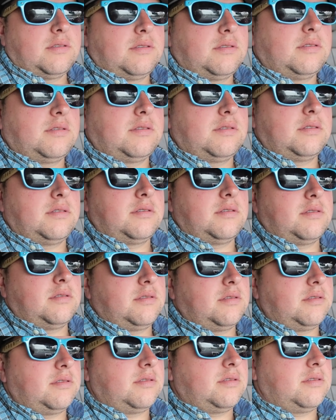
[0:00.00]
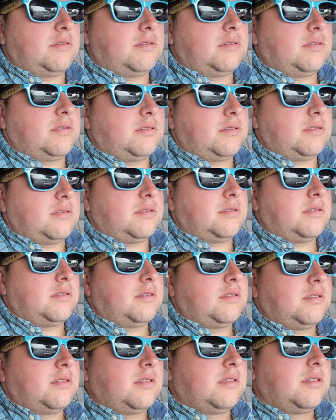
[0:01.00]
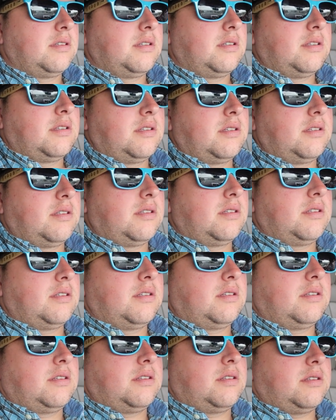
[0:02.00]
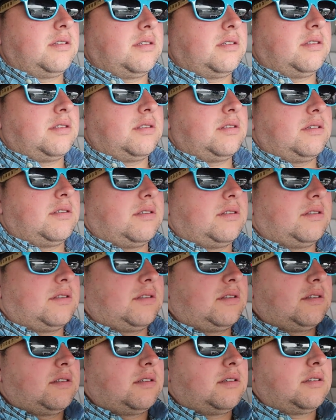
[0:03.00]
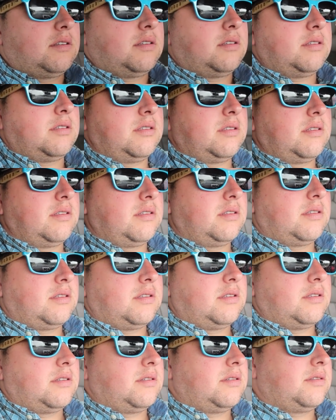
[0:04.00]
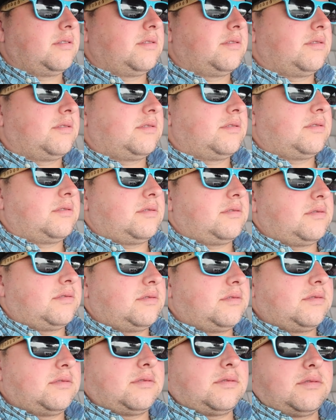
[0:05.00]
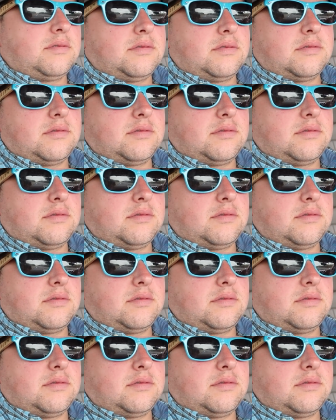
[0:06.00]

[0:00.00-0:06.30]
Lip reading: No words are spoken by the person on screen.